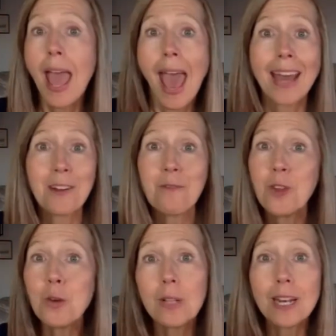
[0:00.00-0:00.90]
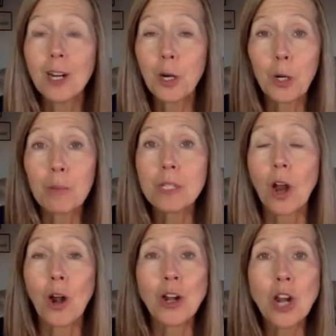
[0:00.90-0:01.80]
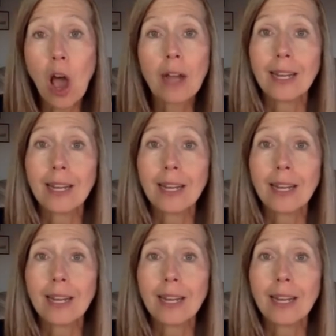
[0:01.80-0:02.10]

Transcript: and a few little herbs are not